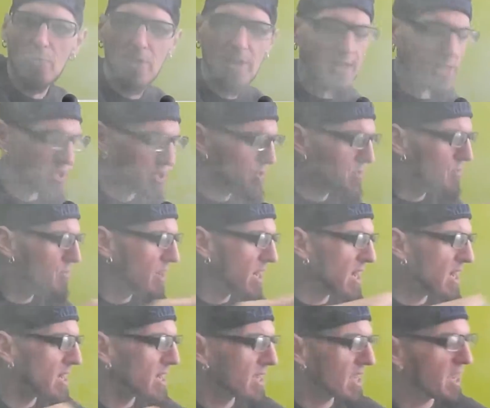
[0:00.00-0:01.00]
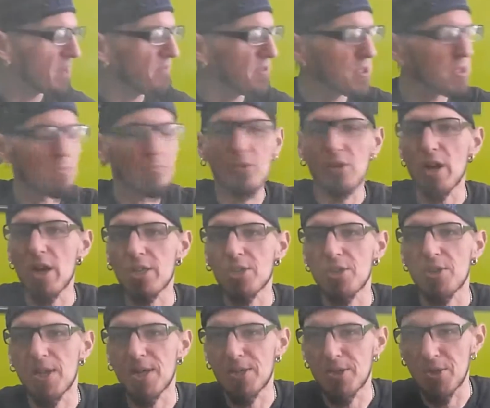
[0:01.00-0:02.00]
it to give you the
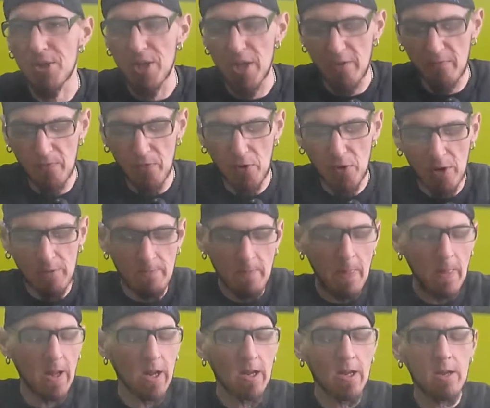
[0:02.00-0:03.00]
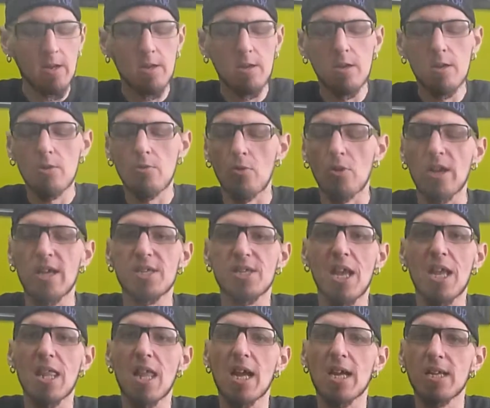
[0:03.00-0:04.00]
production that you're looking for. Whereas I
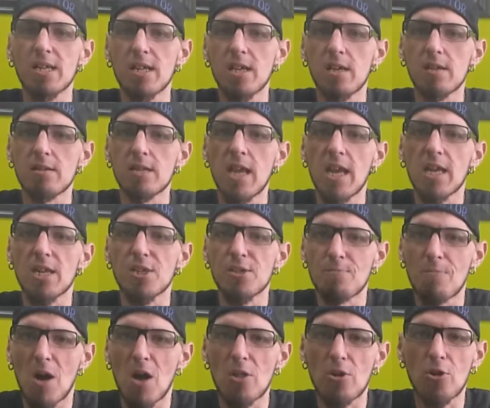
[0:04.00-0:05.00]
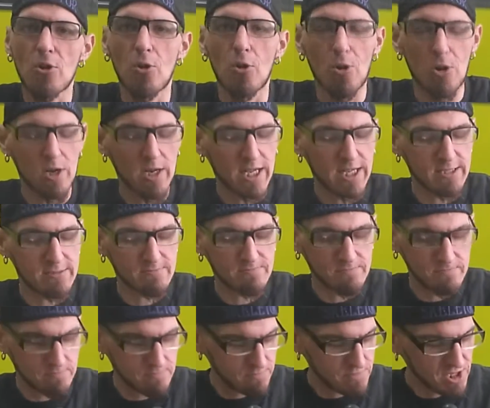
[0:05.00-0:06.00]
like to take a smaller hork
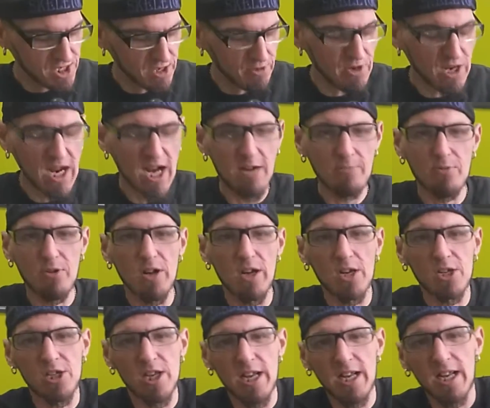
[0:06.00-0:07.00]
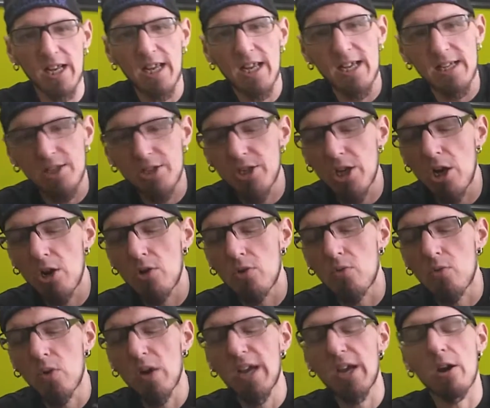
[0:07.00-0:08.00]
and see what kind of production I can get. So
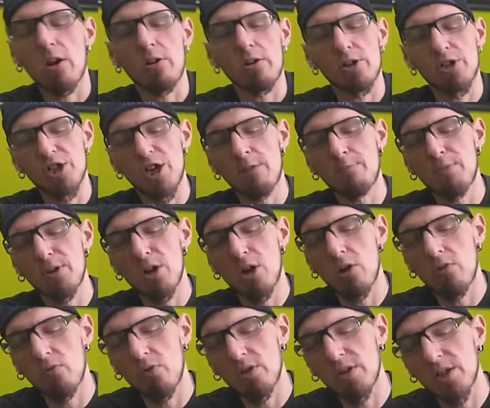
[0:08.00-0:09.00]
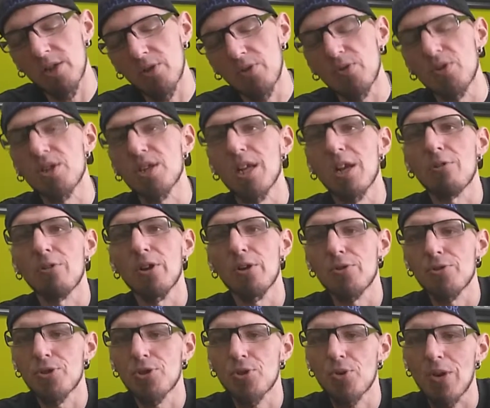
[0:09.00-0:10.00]
we are jumping over to
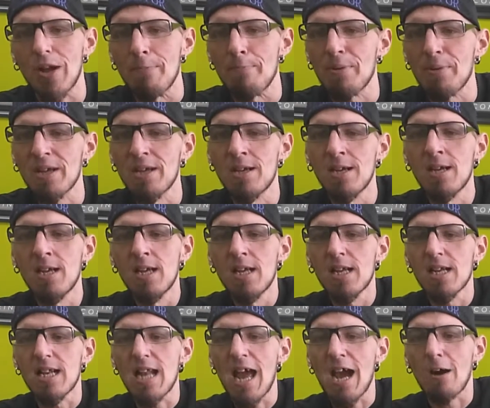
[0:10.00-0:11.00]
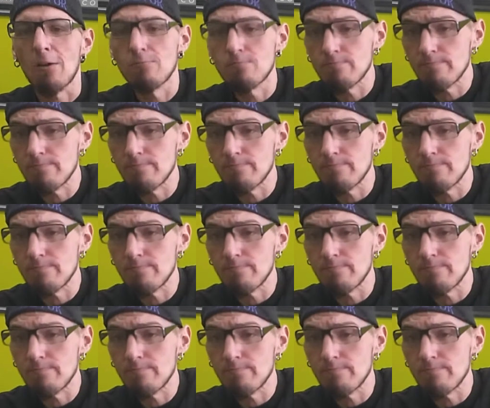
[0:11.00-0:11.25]
Cereal Trip. Now,